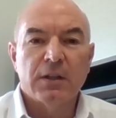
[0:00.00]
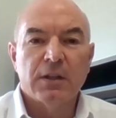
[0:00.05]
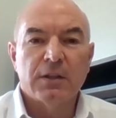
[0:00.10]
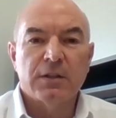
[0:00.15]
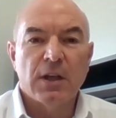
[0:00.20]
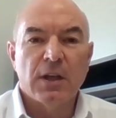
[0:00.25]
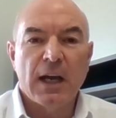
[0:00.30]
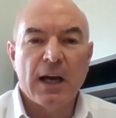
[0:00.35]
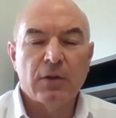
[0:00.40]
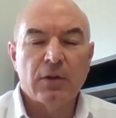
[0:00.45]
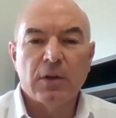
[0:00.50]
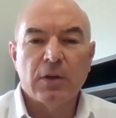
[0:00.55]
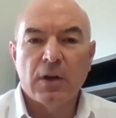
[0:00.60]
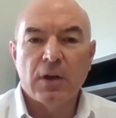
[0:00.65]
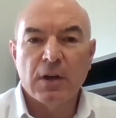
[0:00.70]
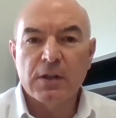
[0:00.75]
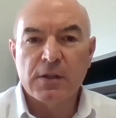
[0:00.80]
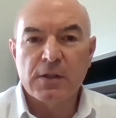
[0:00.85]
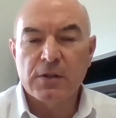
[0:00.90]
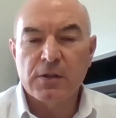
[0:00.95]
to how
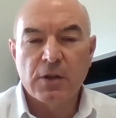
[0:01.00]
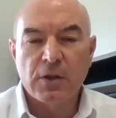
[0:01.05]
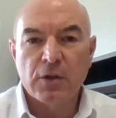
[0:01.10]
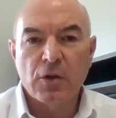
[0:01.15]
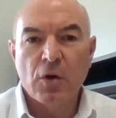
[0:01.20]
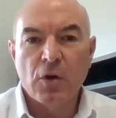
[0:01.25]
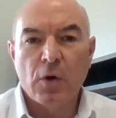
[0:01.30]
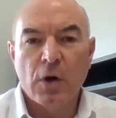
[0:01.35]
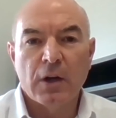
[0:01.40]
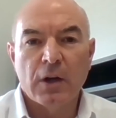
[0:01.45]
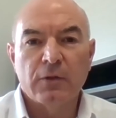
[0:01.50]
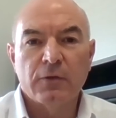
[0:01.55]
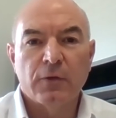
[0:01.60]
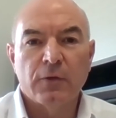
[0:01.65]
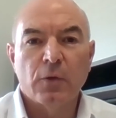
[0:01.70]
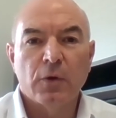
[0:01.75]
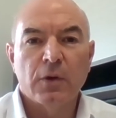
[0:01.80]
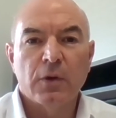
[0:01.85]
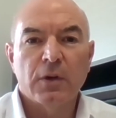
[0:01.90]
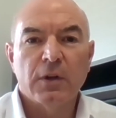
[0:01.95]
long is this going to go on
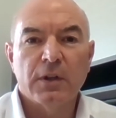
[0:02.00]
for.